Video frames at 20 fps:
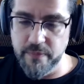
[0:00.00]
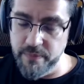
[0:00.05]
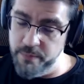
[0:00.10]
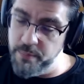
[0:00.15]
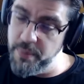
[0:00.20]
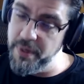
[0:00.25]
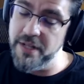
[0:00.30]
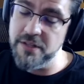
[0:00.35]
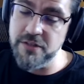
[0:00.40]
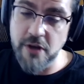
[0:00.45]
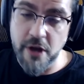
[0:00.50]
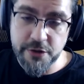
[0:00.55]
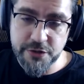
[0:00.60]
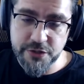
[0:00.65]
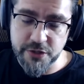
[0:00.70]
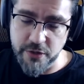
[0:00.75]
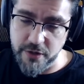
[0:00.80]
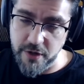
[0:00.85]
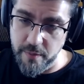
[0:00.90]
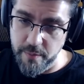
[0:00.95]
but it's
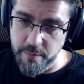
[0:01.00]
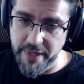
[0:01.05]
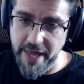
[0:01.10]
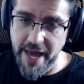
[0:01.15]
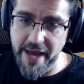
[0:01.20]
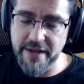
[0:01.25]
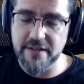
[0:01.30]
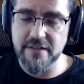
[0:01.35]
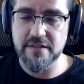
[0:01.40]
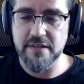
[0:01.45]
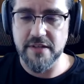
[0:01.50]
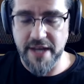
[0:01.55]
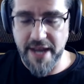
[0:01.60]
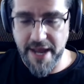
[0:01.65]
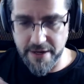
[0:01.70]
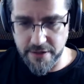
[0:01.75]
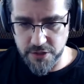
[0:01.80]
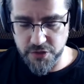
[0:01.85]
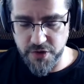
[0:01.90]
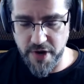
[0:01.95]
also complex and
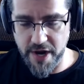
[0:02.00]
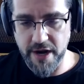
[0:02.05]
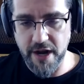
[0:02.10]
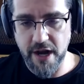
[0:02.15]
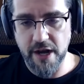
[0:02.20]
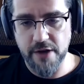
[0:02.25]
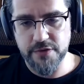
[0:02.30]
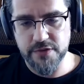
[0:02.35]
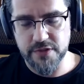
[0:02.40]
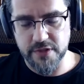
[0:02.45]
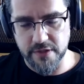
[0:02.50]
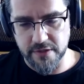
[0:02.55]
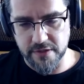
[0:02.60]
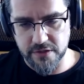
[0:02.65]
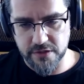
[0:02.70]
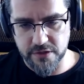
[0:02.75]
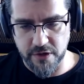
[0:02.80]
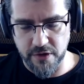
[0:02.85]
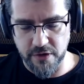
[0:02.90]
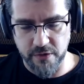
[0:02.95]
has trade offs.
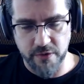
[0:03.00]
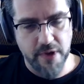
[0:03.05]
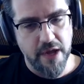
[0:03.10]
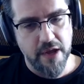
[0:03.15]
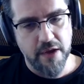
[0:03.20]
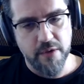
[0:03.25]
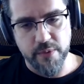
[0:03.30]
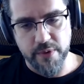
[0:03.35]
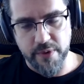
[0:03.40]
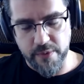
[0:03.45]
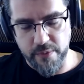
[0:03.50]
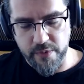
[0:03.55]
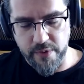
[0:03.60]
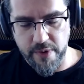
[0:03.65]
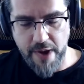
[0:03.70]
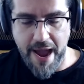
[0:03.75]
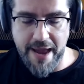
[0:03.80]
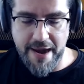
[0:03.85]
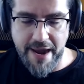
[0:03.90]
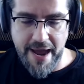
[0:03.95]
And so we,
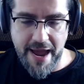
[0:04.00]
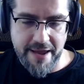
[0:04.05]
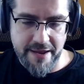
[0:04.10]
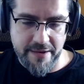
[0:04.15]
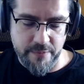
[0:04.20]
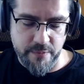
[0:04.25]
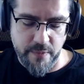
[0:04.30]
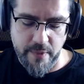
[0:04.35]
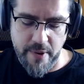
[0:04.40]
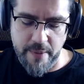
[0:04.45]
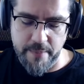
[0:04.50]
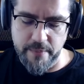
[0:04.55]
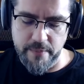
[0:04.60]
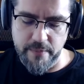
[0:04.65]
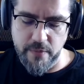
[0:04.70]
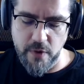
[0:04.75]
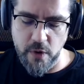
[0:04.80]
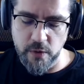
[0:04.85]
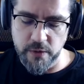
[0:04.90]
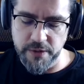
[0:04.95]
I,
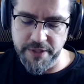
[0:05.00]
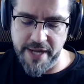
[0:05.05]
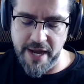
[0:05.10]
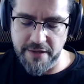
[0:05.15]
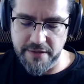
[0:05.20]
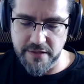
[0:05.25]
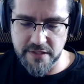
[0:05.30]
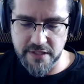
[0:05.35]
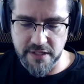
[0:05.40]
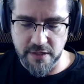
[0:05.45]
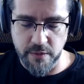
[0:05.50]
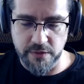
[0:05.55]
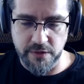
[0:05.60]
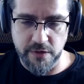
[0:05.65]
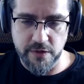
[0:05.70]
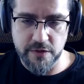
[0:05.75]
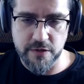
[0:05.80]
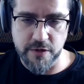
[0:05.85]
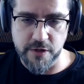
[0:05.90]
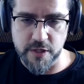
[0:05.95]
am holding out to see what
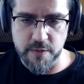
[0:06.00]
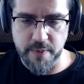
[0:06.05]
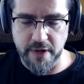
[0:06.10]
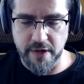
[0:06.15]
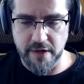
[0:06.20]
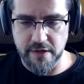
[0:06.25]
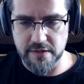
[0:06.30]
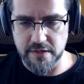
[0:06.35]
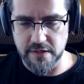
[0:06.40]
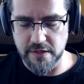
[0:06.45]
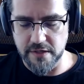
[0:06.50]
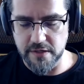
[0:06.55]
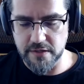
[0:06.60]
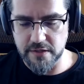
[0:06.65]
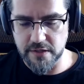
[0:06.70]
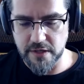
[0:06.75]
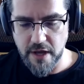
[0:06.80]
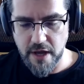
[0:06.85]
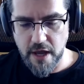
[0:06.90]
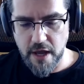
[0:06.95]
the user experience
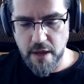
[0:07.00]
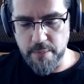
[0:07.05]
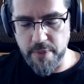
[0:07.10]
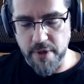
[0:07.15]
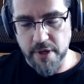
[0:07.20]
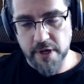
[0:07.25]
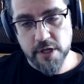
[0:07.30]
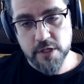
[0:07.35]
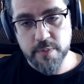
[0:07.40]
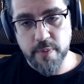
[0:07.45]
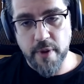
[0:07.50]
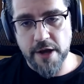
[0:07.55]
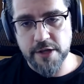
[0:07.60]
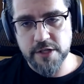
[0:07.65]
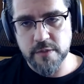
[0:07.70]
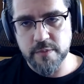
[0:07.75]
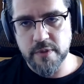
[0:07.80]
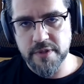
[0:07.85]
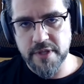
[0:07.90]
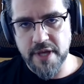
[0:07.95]
is. But it's
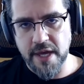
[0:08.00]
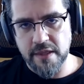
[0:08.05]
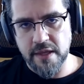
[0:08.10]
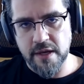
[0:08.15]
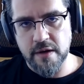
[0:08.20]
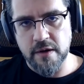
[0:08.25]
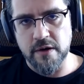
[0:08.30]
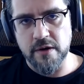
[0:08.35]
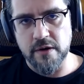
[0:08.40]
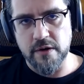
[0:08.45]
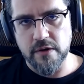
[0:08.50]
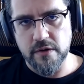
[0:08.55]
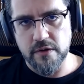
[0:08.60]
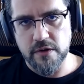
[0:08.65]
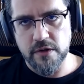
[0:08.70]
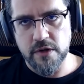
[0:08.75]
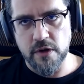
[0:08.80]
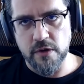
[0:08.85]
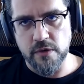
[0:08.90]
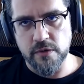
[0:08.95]
possible that there,
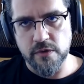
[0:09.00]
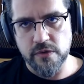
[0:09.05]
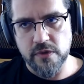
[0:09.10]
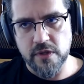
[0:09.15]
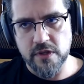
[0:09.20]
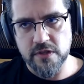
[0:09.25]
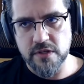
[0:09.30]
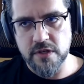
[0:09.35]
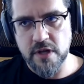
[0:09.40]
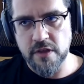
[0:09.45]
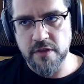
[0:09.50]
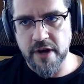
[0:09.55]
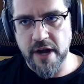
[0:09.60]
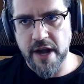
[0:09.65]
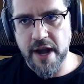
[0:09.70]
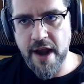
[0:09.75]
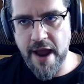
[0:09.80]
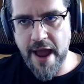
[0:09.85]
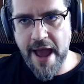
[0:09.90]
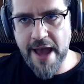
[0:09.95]
you know, there's
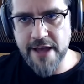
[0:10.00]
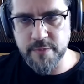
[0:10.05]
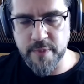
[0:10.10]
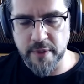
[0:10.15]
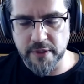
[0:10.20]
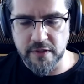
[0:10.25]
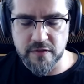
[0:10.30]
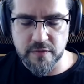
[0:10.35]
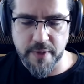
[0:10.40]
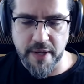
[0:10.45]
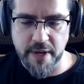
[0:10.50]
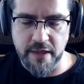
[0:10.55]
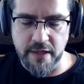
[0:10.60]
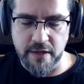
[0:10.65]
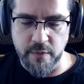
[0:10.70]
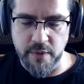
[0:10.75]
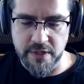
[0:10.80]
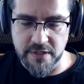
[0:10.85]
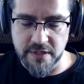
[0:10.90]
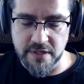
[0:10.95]
another aspect of
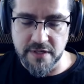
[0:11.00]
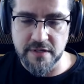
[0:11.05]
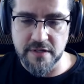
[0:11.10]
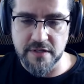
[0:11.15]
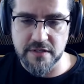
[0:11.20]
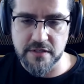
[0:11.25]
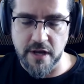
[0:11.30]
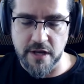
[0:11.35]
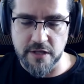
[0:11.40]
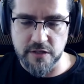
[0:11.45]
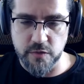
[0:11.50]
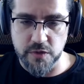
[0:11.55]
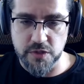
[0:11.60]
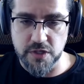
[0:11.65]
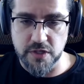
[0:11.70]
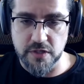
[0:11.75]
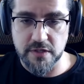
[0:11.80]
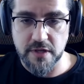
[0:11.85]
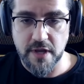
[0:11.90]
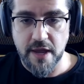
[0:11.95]
scaling we didn't discuss,
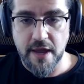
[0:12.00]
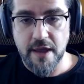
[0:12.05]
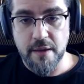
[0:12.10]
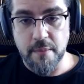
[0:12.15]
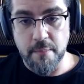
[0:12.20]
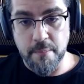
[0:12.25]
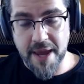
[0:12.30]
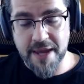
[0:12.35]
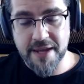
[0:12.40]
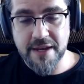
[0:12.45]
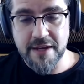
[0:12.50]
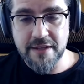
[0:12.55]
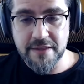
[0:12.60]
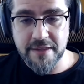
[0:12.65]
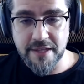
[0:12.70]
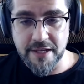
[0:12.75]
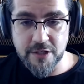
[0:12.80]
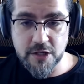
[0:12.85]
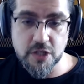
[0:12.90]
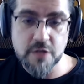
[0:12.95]
which is
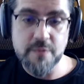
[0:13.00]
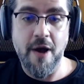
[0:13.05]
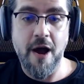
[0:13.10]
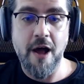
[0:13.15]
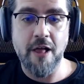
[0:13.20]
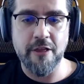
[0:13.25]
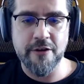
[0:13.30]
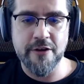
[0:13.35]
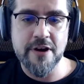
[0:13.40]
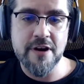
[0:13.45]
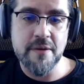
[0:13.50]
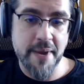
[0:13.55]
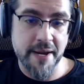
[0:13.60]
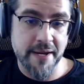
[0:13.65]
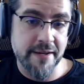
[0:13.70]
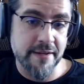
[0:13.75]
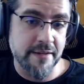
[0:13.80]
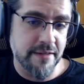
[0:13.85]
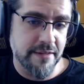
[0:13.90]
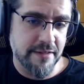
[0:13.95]
making things smaller and
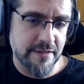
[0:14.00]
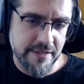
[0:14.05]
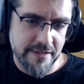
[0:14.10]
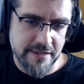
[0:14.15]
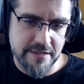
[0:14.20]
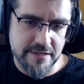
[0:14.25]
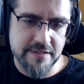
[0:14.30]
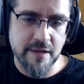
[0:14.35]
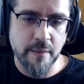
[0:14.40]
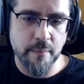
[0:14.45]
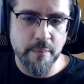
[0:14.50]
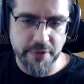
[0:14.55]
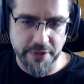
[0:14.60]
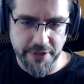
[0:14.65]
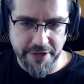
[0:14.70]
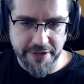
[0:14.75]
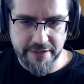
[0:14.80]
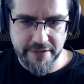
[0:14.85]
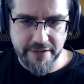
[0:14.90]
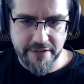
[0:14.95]
making things
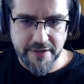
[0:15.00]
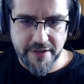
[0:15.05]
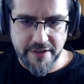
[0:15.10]
simpler.